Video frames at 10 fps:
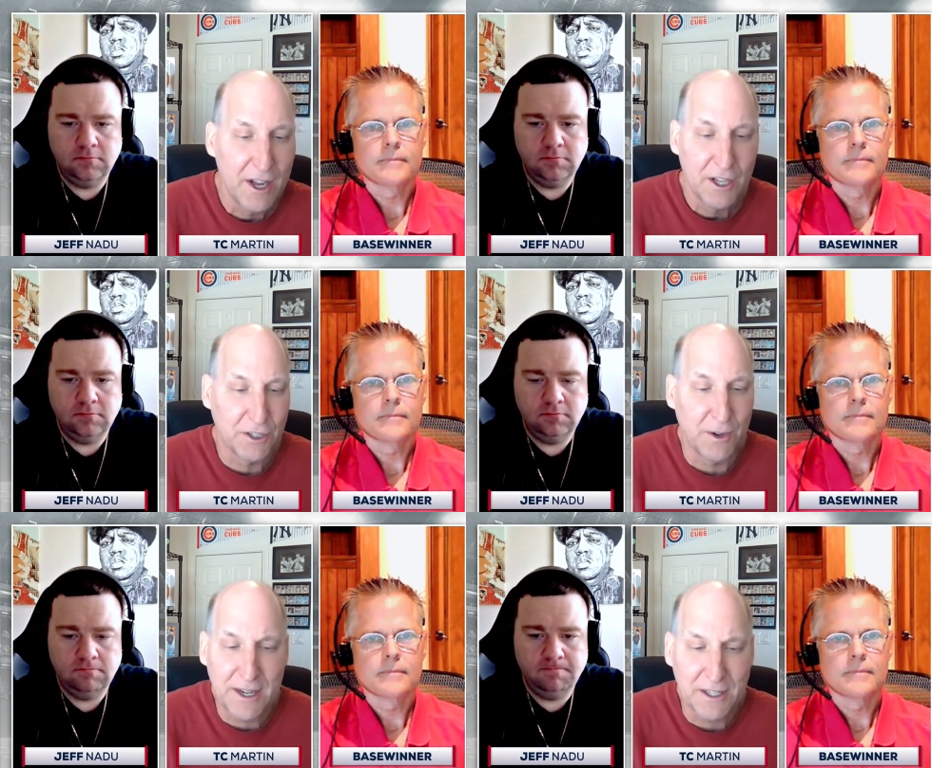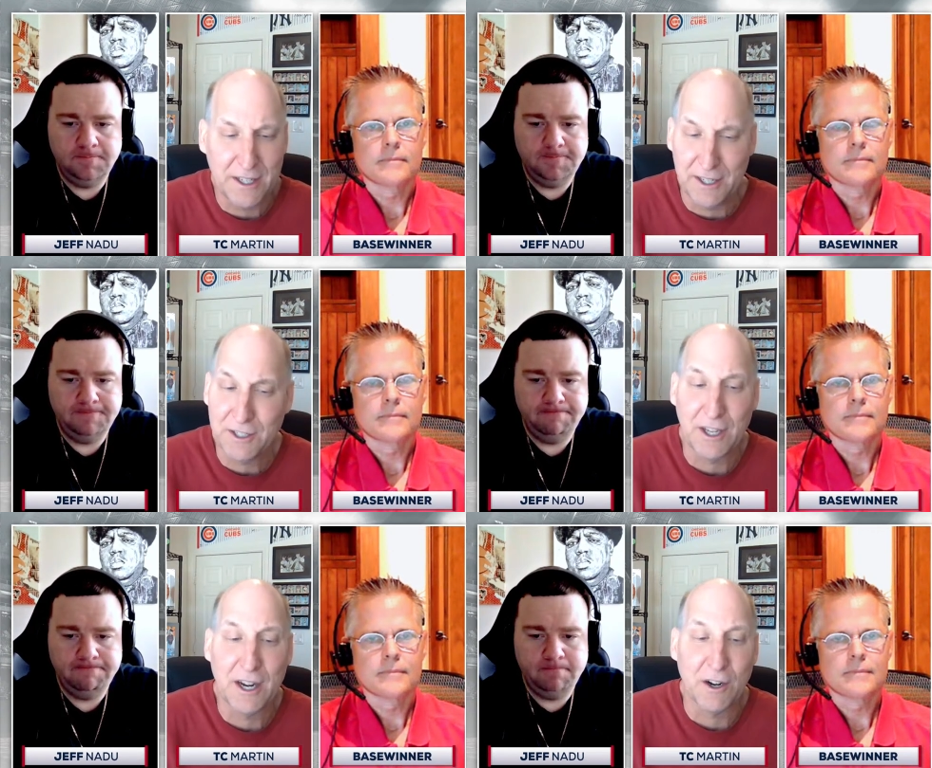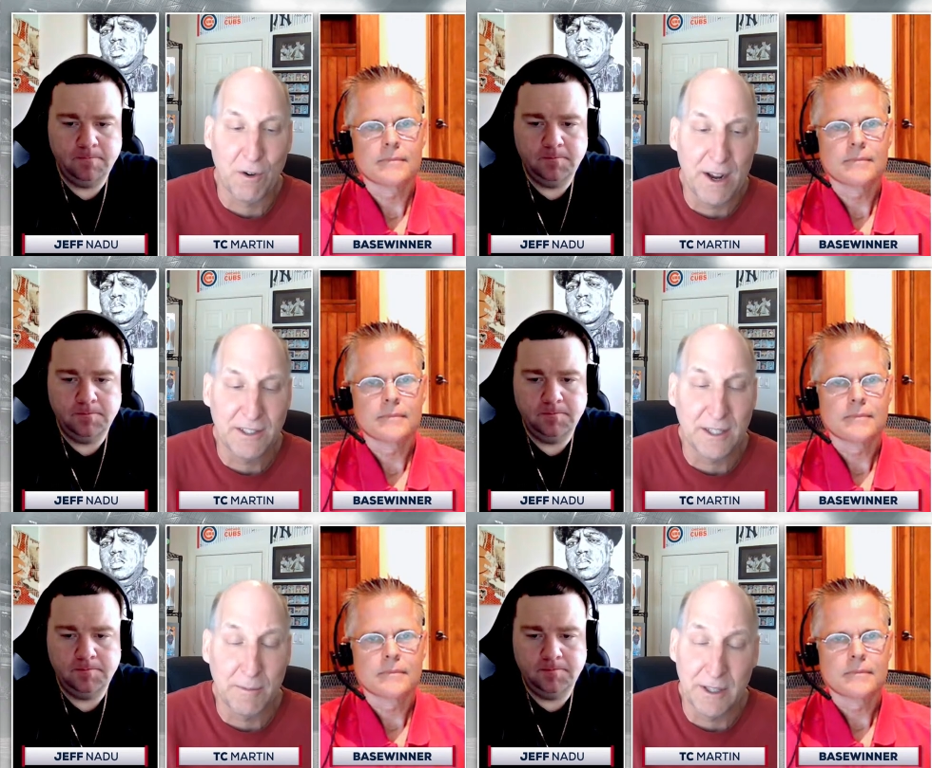Speaker 1: So it is kind of
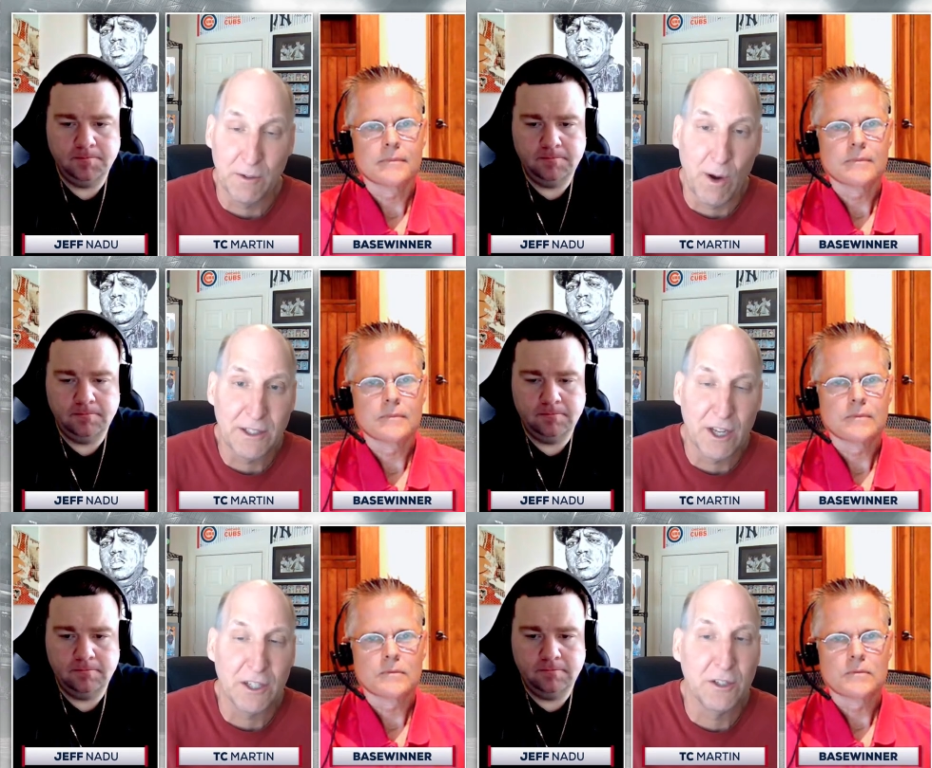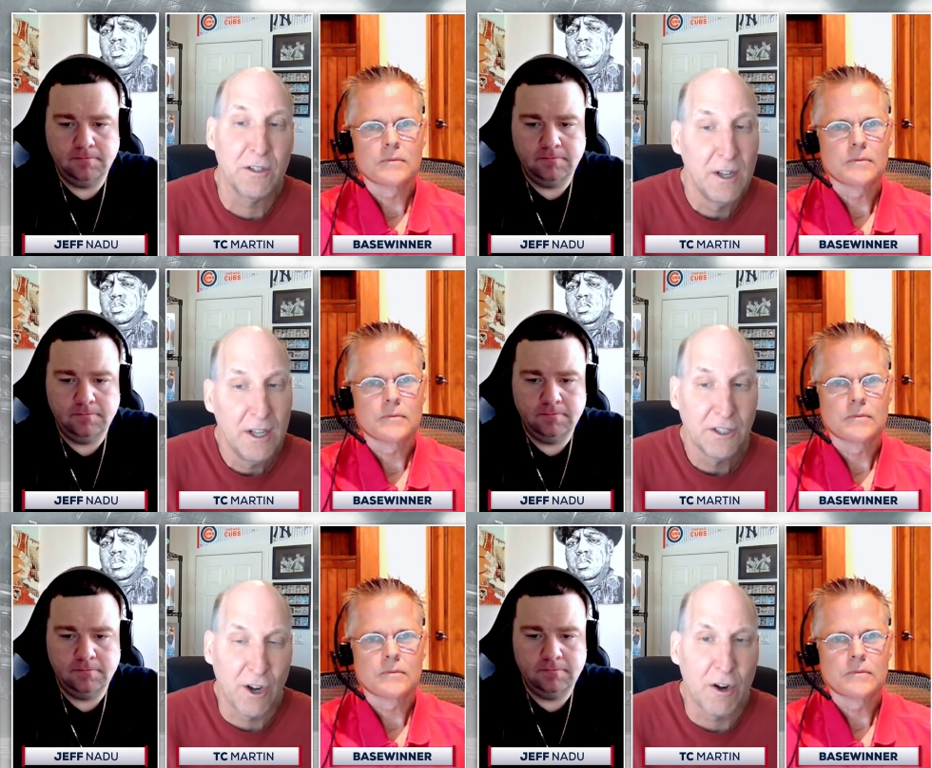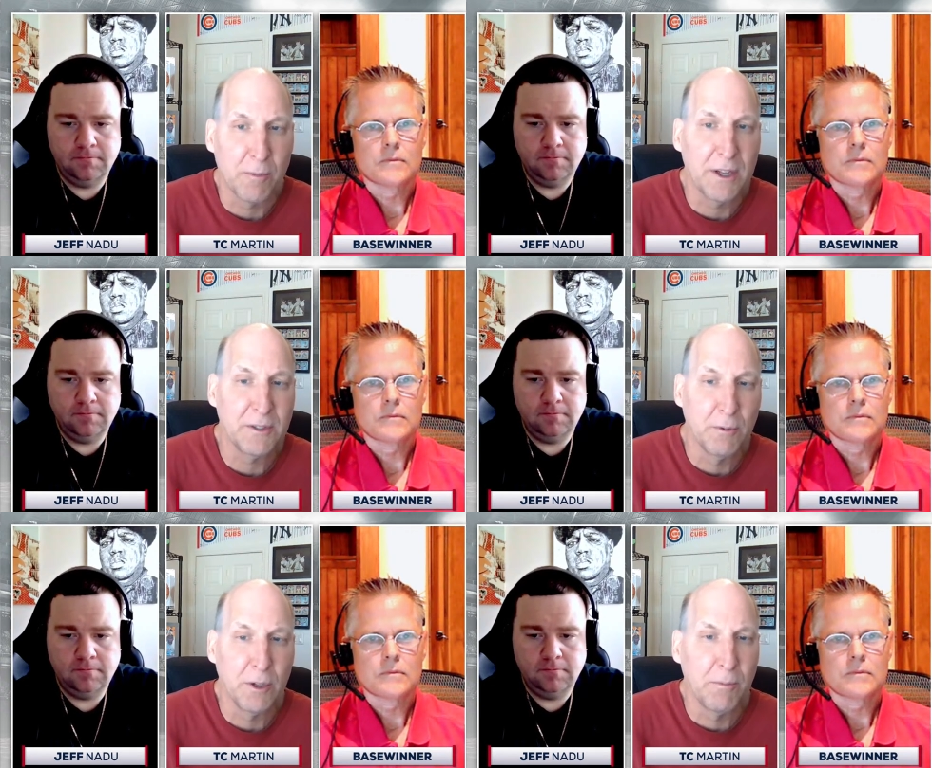crazy. I mean, the White Sox are starting to play
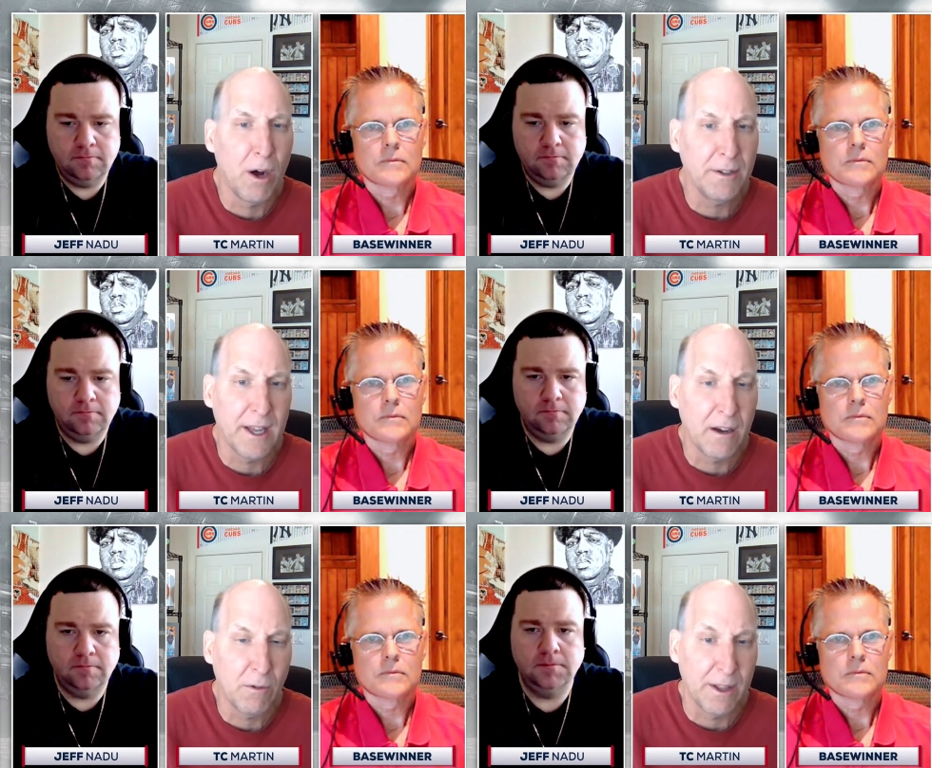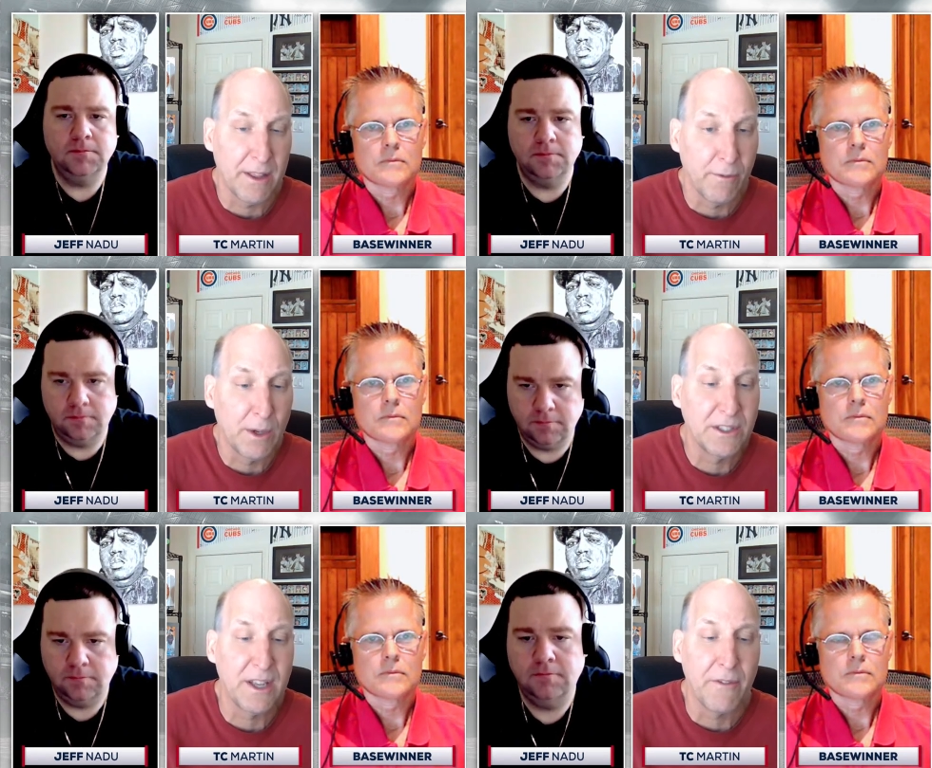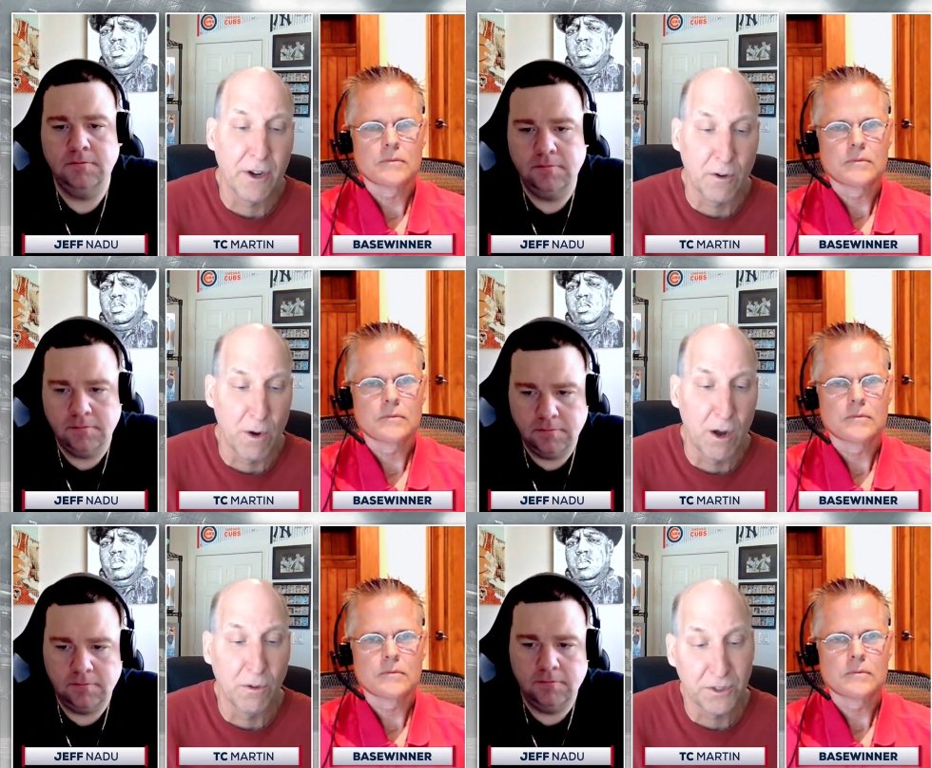some good ball now. They've won 7 in a
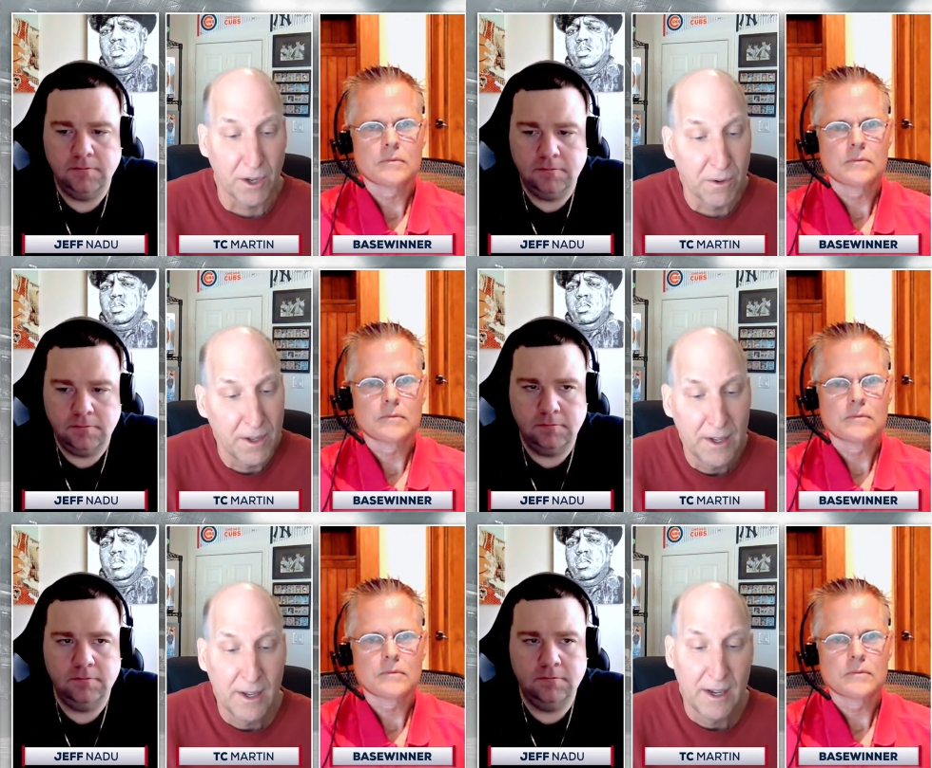row. So,